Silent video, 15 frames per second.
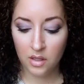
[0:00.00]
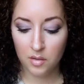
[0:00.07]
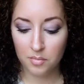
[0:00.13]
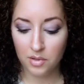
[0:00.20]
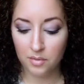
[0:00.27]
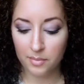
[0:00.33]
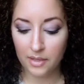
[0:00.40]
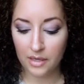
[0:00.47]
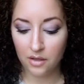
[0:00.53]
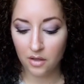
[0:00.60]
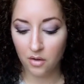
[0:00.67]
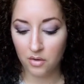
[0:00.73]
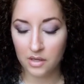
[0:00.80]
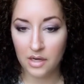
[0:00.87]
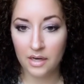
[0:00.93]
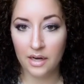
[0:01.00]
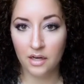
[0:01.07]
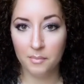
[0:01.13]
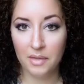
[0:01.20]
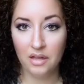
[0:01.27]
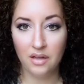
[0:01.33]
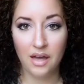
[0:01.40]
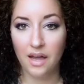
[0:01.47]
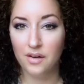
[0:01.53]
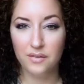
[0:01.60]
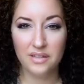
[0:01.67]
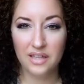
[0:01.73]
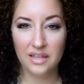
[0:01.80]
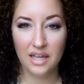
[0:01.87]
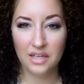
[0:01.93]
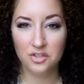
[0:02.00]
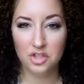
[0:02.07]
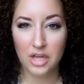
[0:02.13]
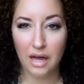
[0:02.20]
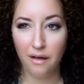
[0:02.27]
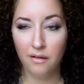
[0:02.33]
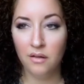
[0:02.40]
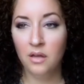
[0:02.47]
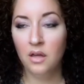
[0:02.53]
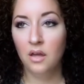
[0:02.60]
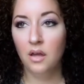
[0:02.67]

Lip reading: blueberry and coconut hair milk. I don't really like gel.